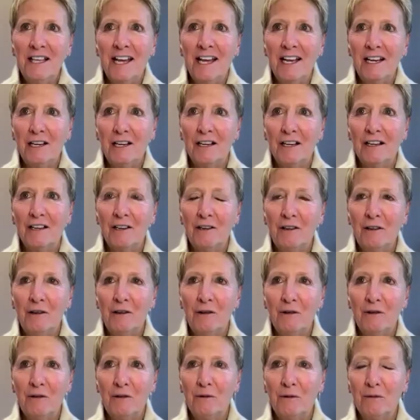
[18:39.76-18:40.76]
that
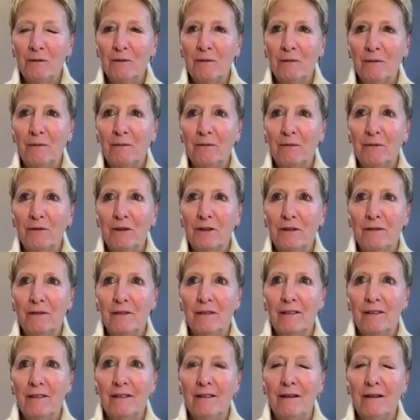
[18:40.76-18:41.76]
you
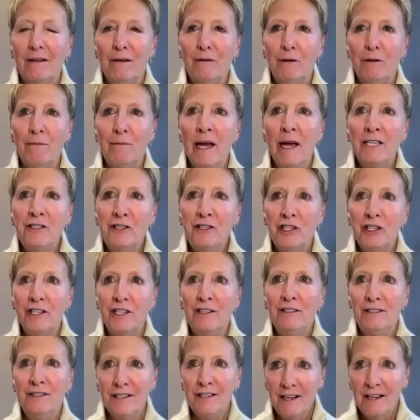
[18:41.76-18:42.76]

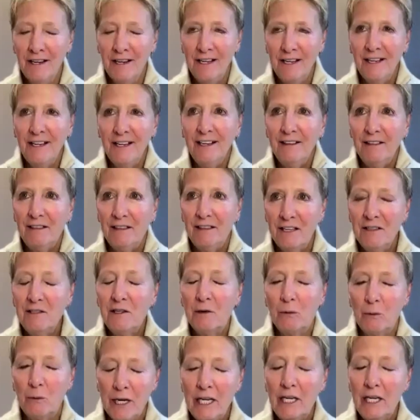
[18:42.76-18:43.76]
mentioned, things
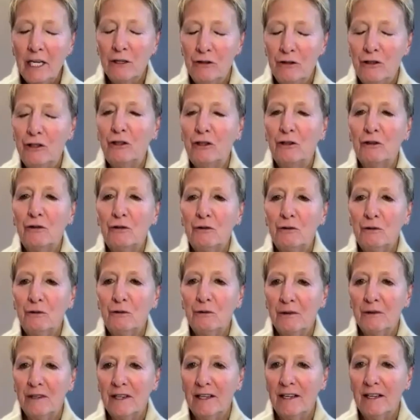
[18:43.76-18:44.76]
that we can
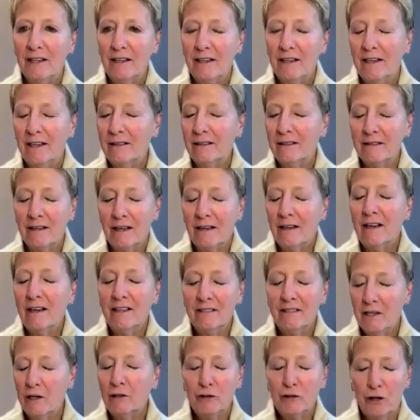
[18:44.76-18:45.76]
do
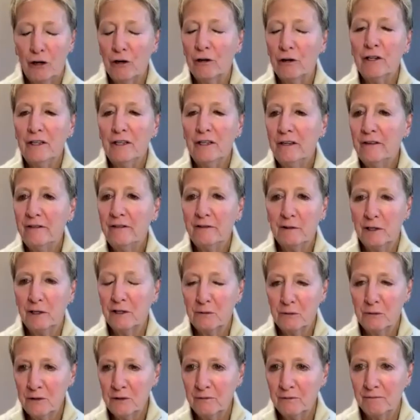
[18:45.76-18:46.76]
as alternatives,
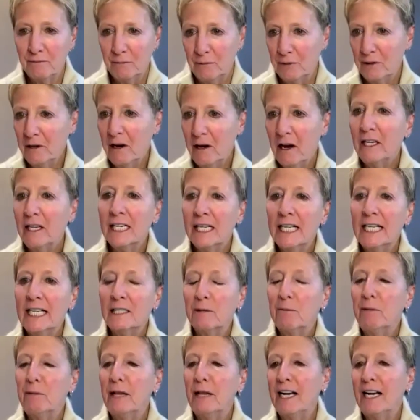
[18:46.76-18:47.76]
because we're not going to
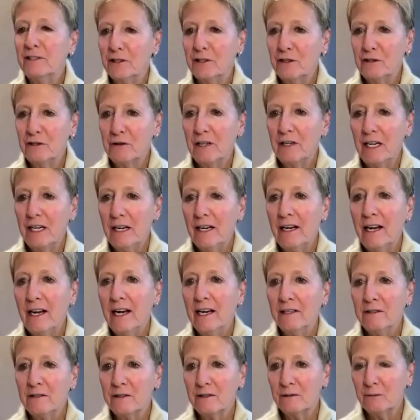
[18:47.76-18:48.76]
get the plastic treaty
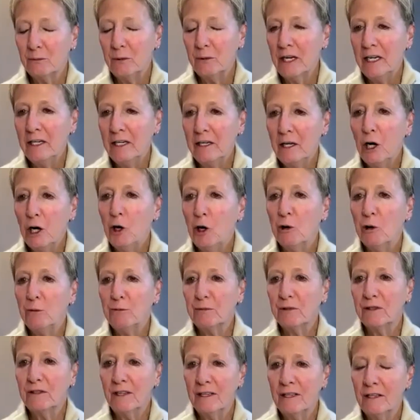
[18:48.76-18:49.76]
as we had
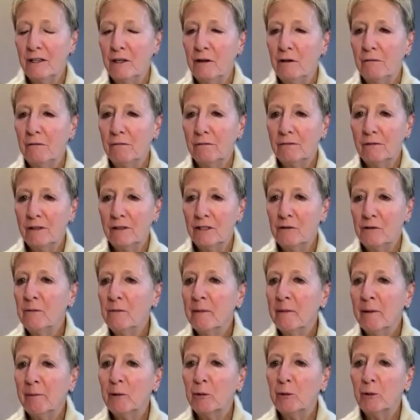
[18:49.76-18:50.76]
hoped. Do you
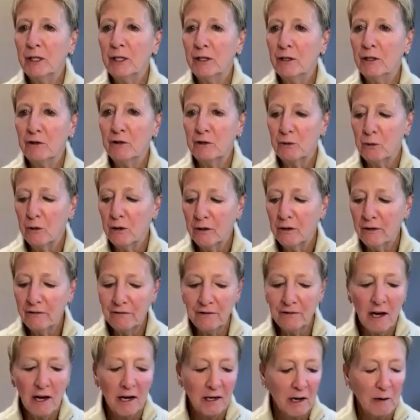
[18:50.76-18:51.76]
remember what those were?
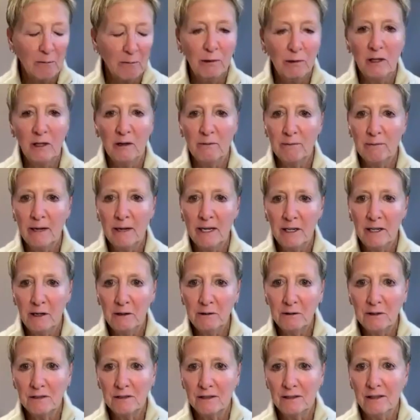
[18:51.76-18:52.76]
If not, I'll pull up my
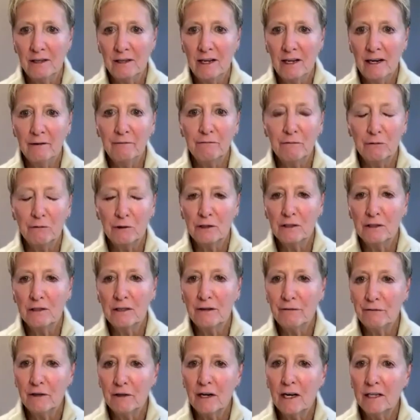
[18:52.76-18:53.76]
notes, and I
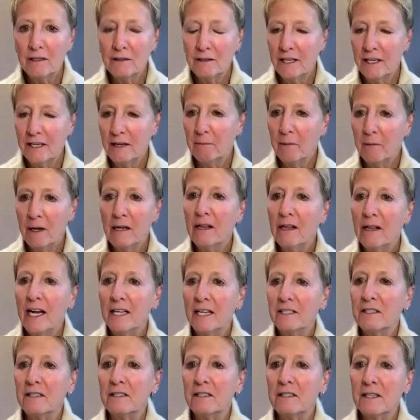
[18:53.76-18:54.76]
unfortunately forgot to get my
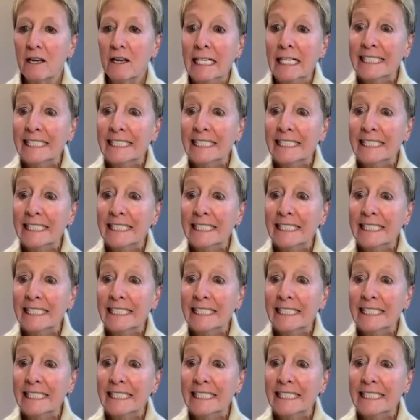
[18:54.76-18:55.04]
glasses.